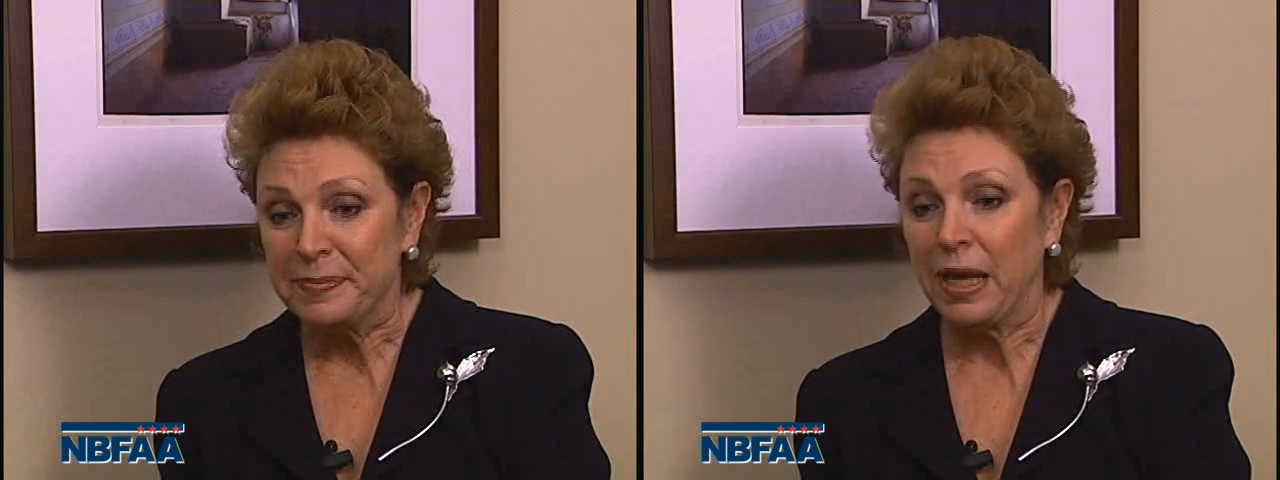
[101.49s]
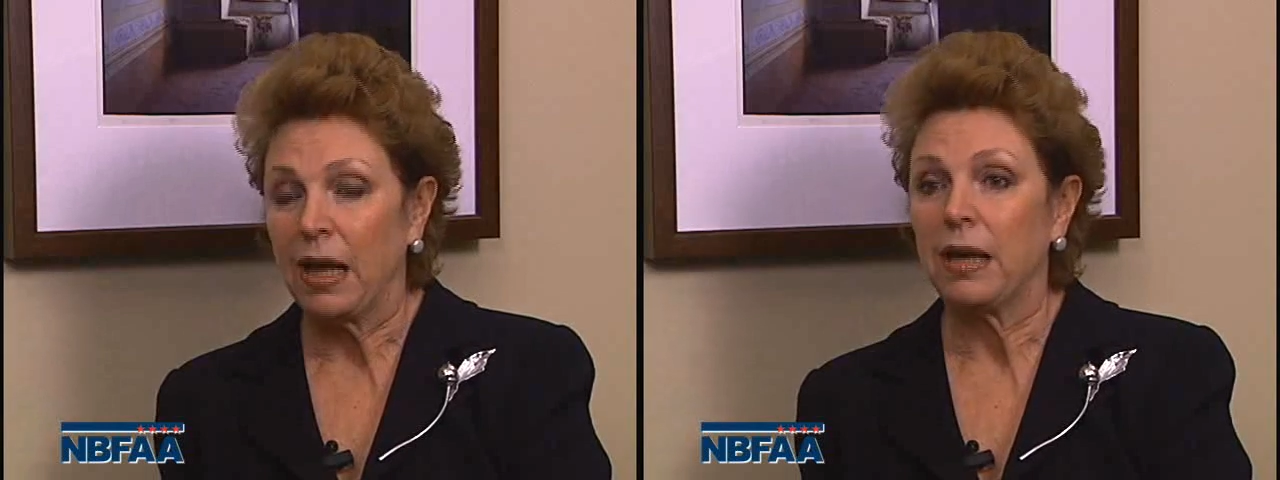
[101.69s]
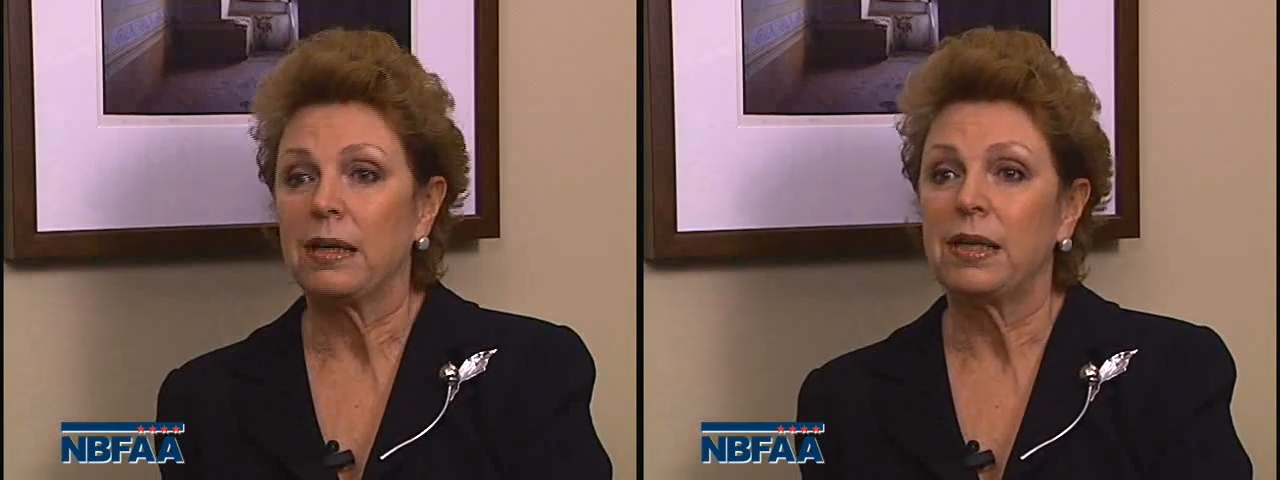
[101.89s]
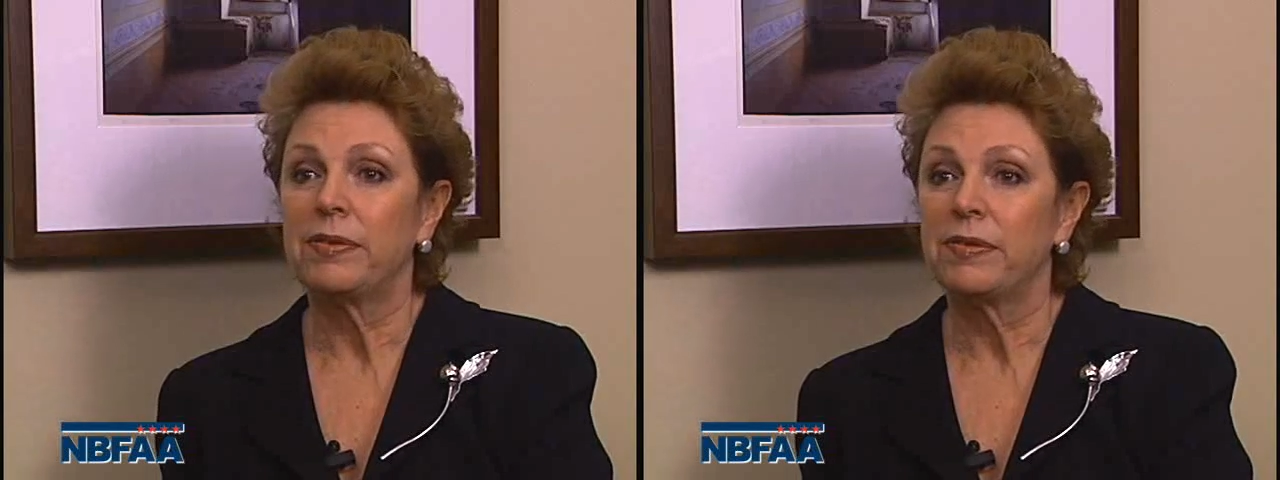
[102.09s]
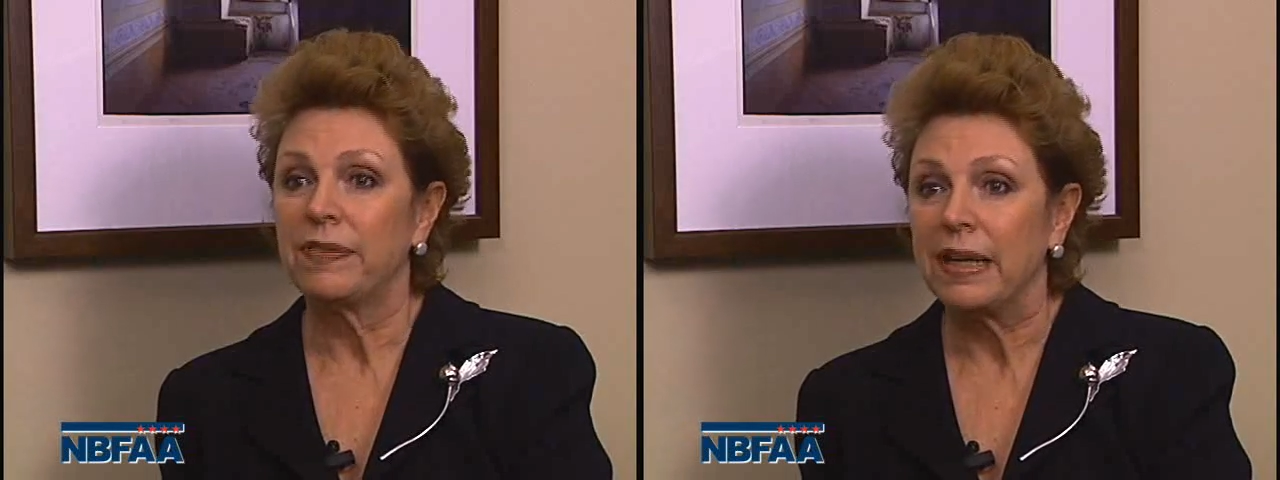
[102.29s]
I give
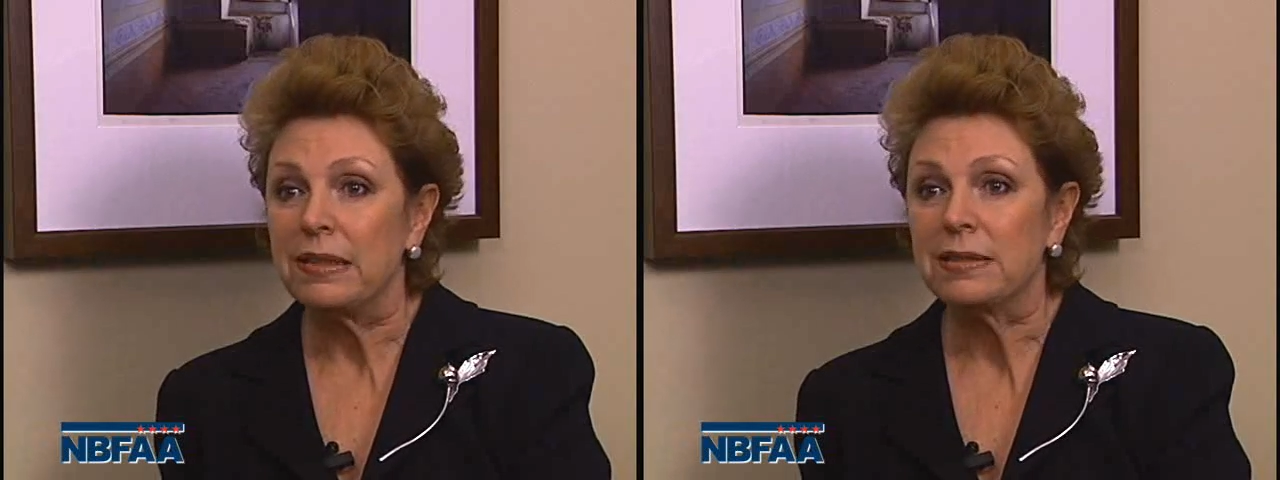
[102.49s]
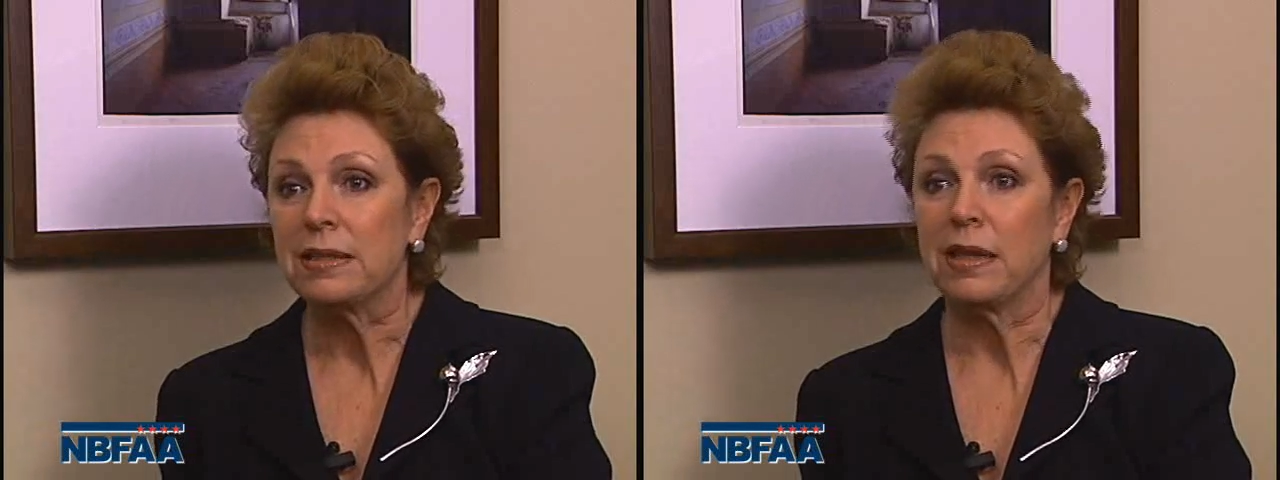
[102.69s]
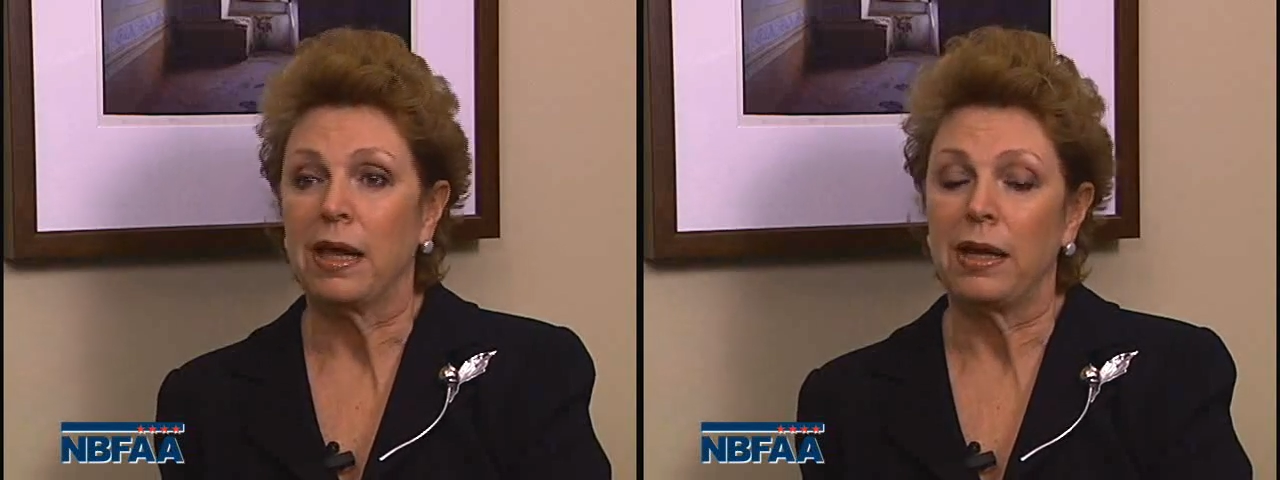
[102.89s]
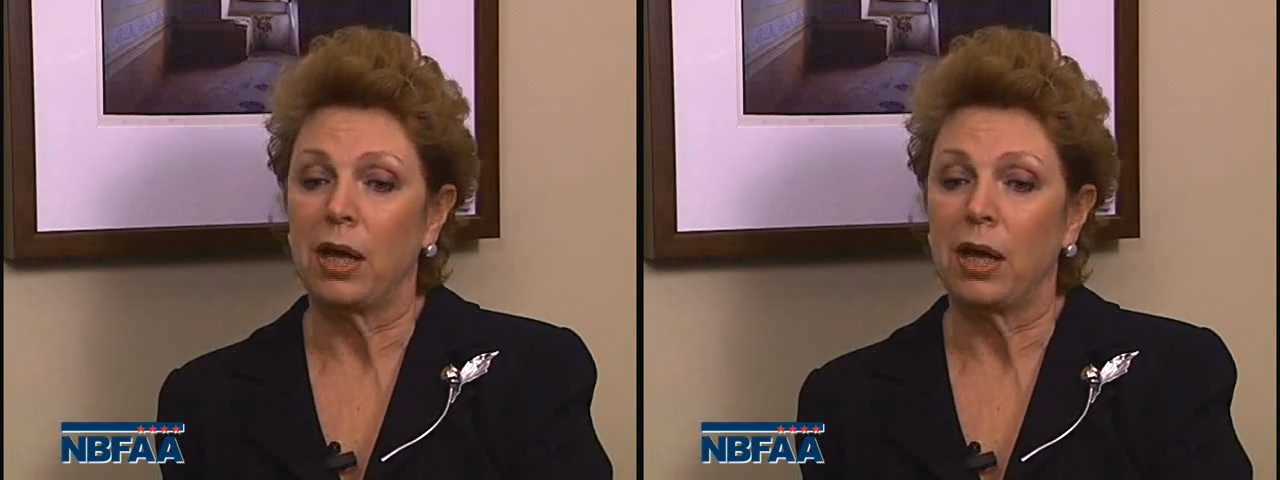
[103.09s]
advice that,